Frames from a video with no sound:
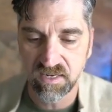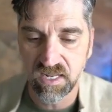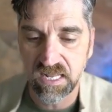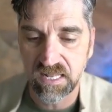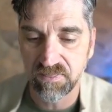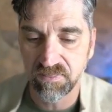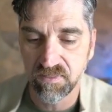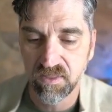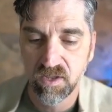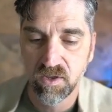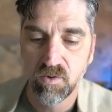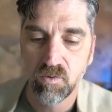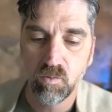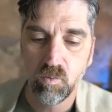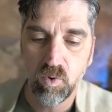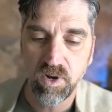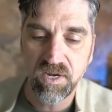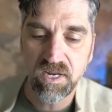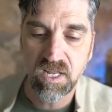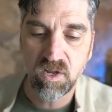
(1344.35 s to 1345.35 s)
And
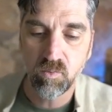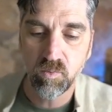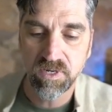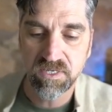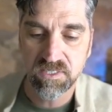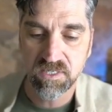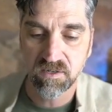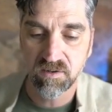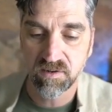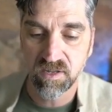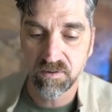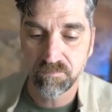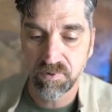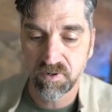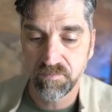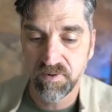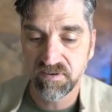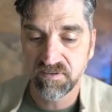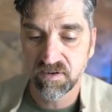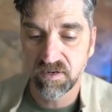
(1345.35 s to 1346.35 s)
when he went to go get
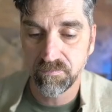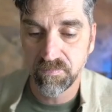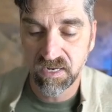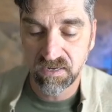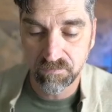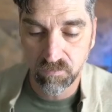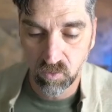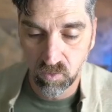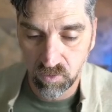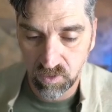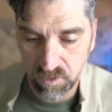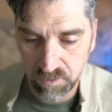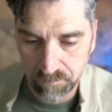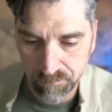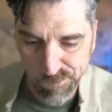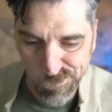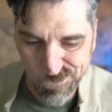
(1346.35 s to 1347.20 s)
permission to make more,